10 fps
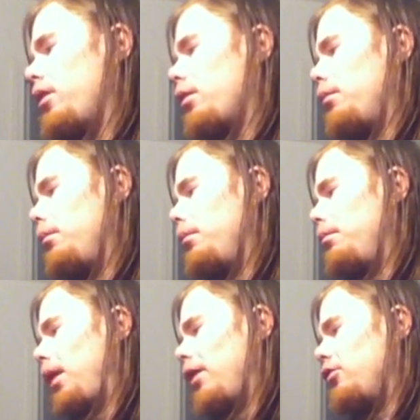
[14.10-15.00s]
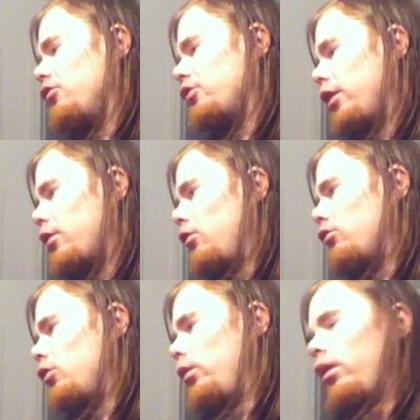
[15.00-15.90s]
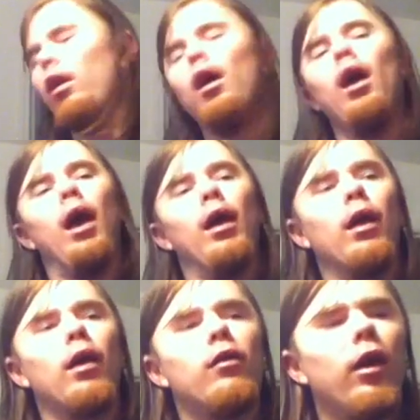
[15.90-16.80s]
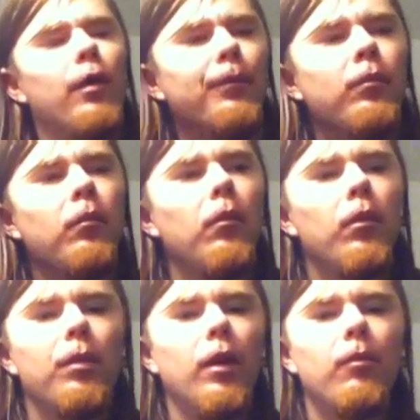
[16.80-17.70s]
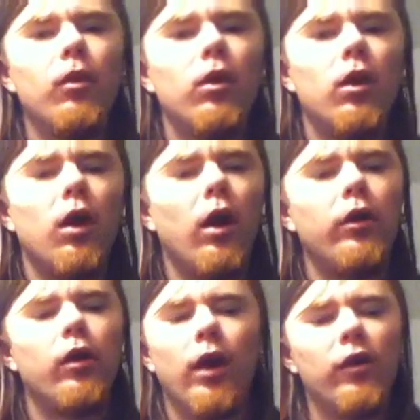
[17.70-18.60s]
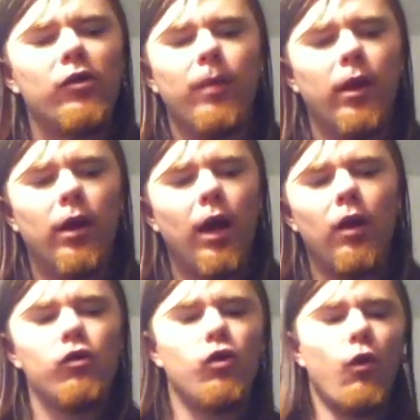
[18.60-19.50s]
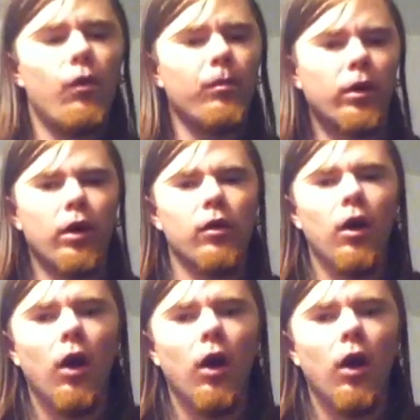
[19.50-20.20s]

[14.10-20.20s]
picking Matt Yushchenko to win. And like I said, people are underestimating Alistair Overeem because